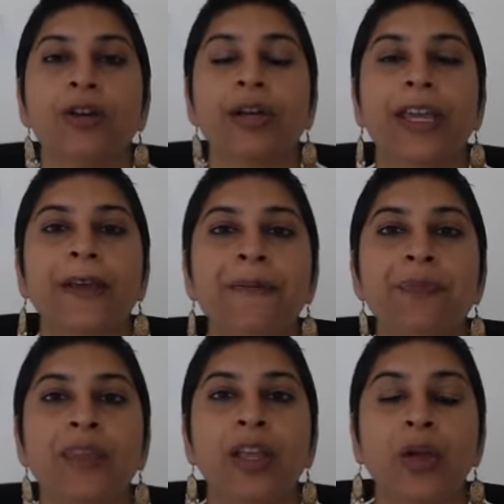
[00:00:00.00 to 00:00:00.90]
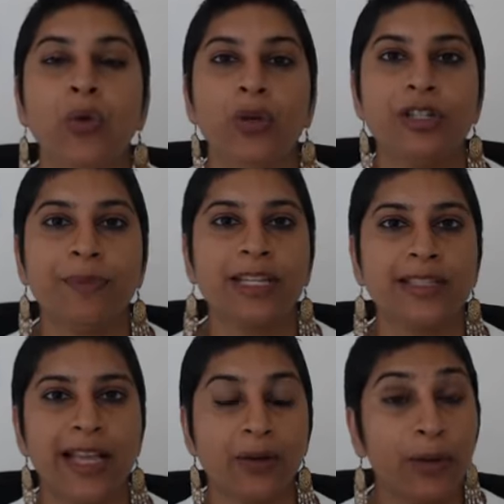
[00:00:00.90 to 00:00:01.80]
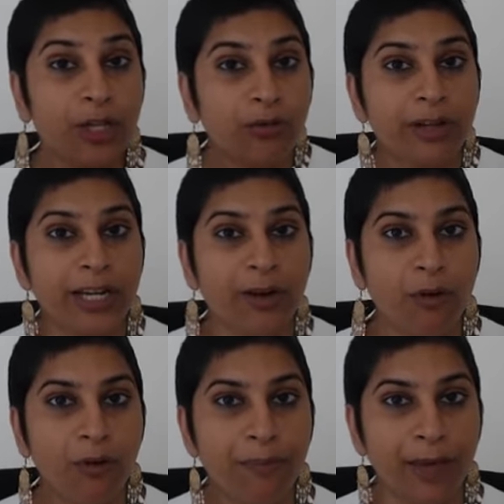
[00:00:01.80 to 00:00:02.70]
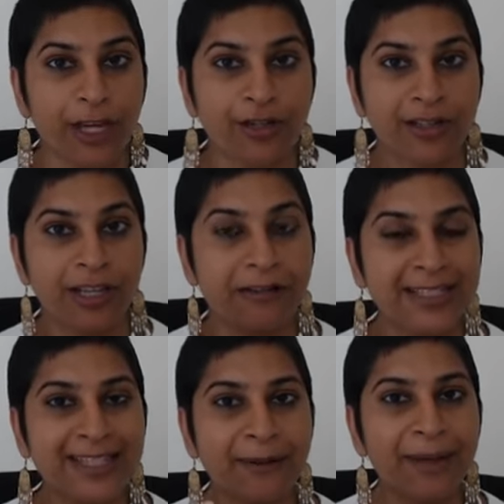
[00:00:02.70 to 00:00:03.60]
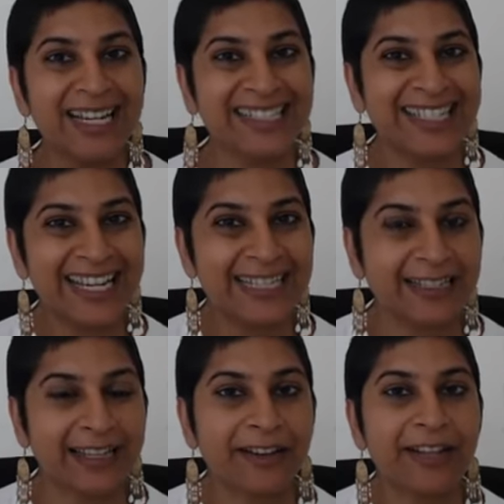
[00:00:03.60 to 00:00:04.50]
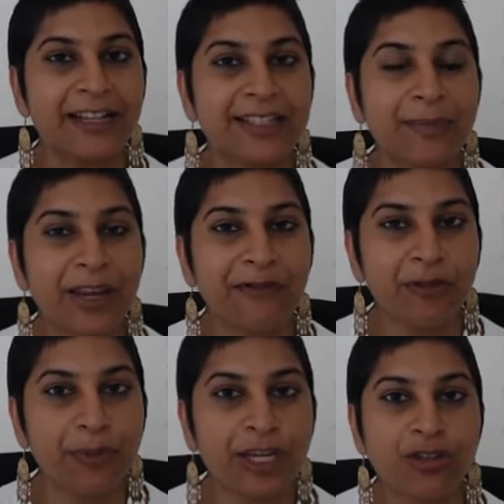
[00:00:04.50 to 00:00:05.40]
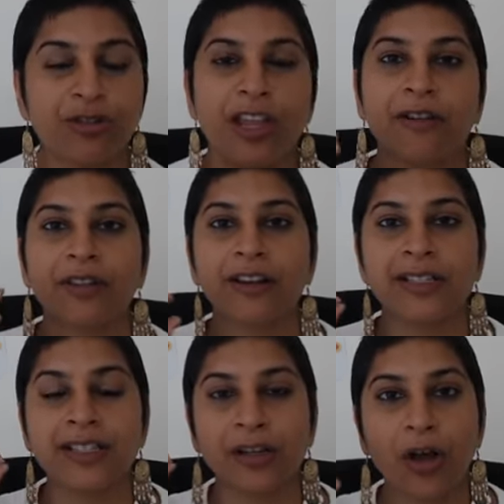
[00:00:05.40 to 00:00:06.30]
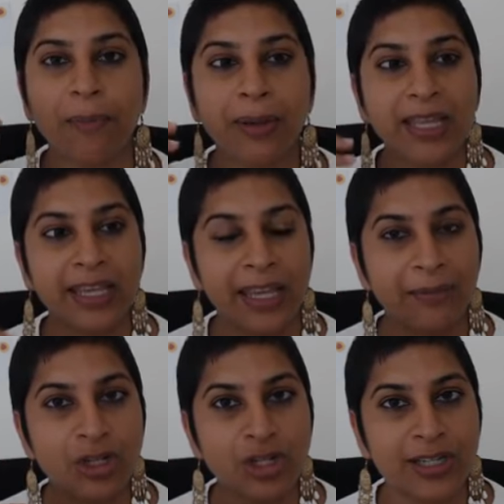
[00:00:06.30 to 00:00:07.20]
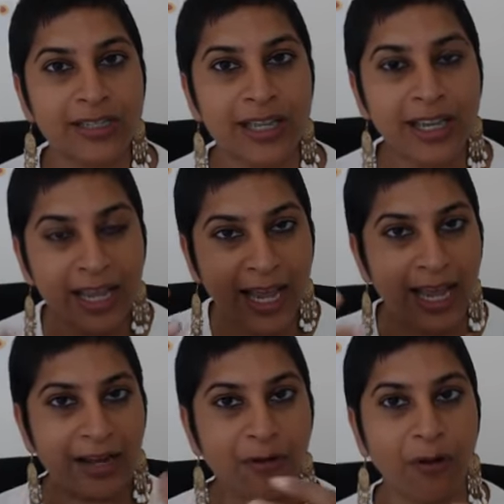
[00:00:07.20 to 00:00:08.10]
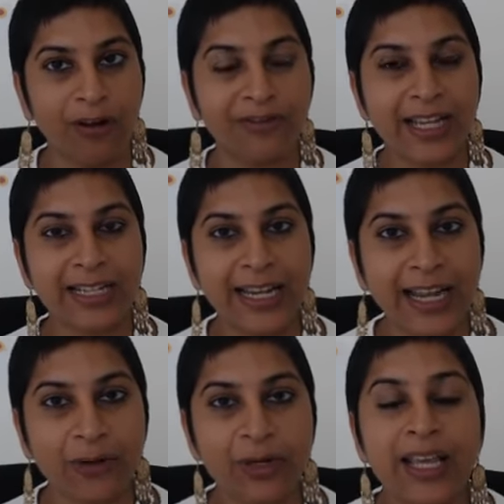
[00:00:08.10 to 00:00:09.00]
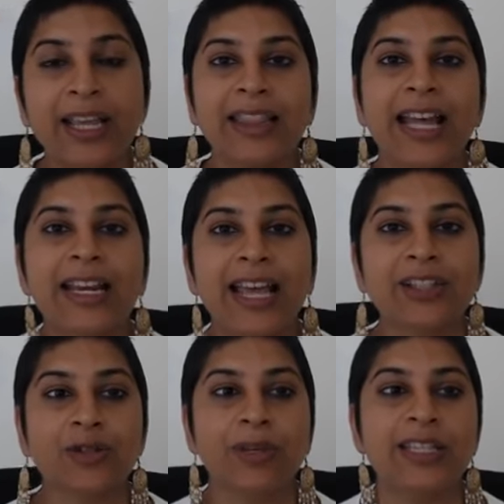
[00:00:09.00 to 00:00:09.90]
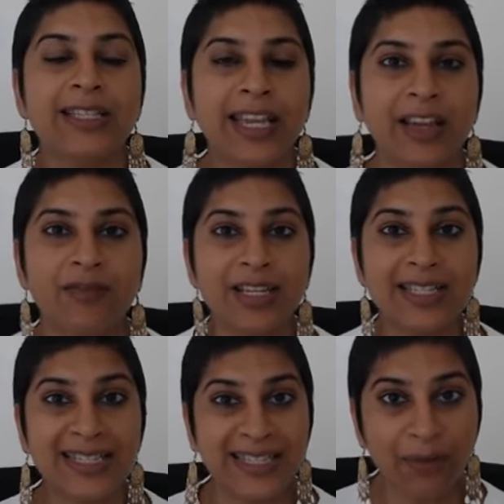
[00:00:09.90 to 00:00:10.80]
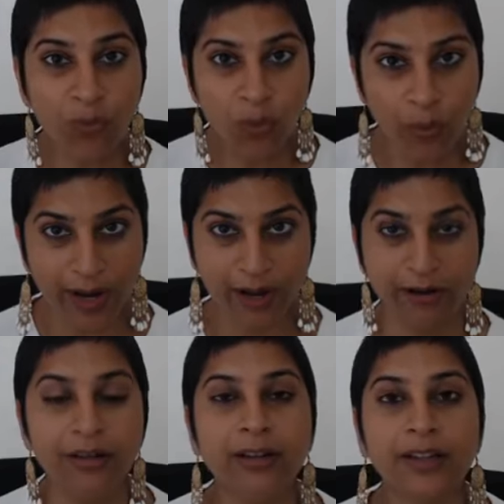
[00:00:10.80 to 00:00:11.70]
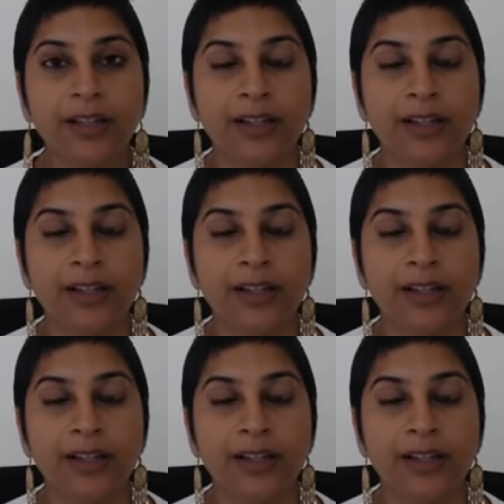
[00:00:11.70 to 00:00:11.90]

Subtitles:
Okay, which means like when you create a homepage, there is some data there, there is some information there, there is the copy, the images, and all of that layout that has to be saved somewhere